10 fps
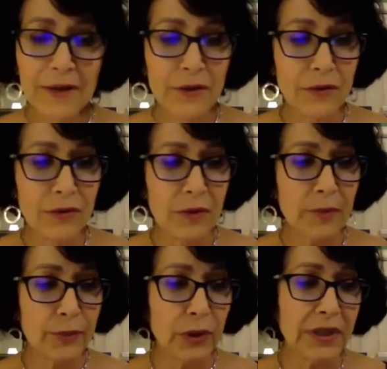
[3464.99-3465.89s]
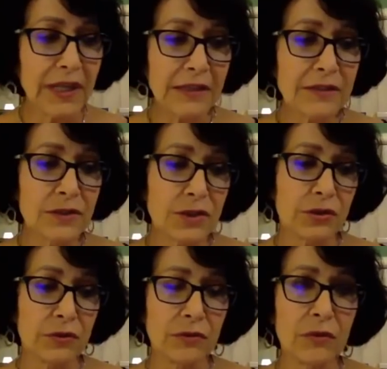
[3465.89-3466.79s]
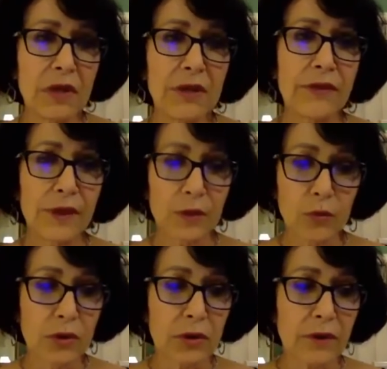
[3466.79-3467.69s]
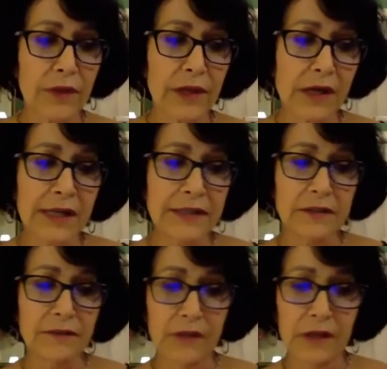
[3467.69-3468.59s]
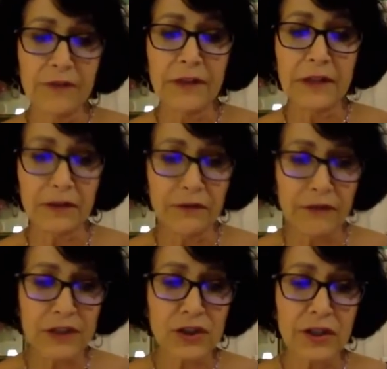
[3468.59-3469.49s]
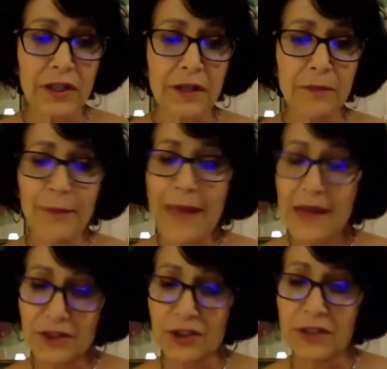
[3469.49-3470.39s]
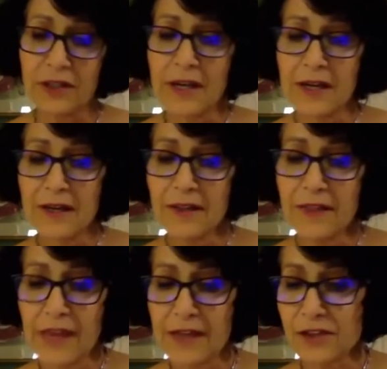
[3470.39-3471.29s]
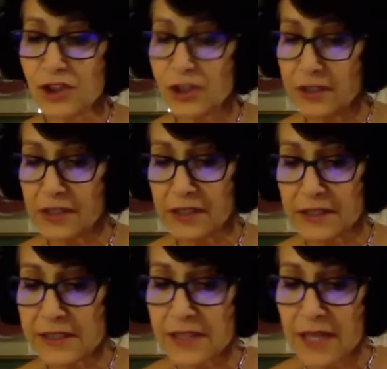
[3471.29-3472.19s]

who put into their work the kind of love and conviction and passion that she does.